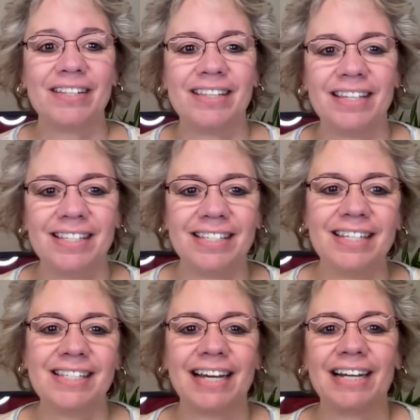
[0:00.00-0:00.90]
this
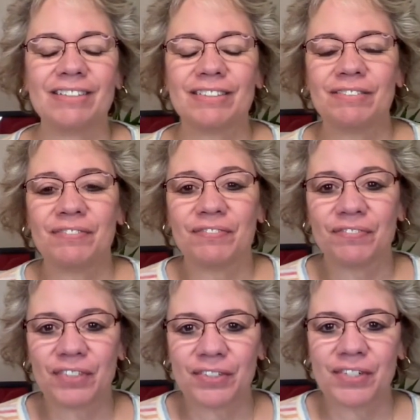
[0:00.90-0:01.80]
is our
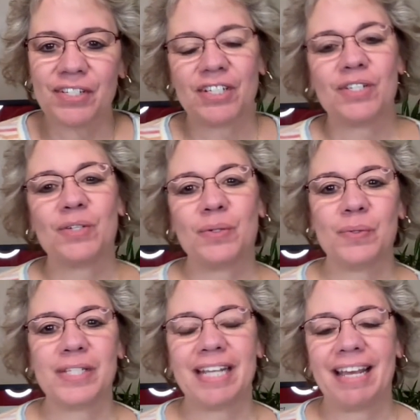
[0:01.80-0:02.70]
first
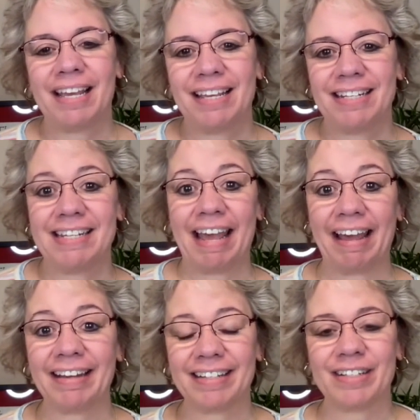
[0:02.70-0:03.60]
Tuesday
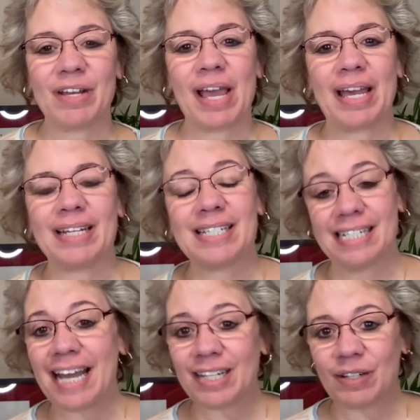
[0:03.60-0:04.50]
tech, and it's a
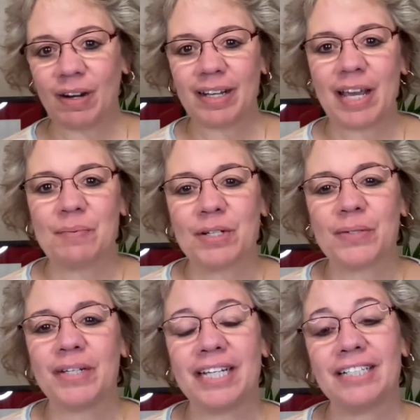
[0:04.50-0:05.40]
tech talk, and we're
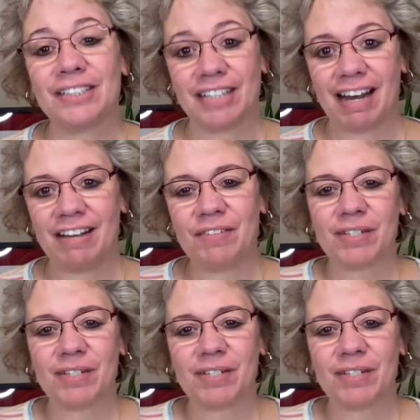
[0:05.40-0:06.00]
doing it live.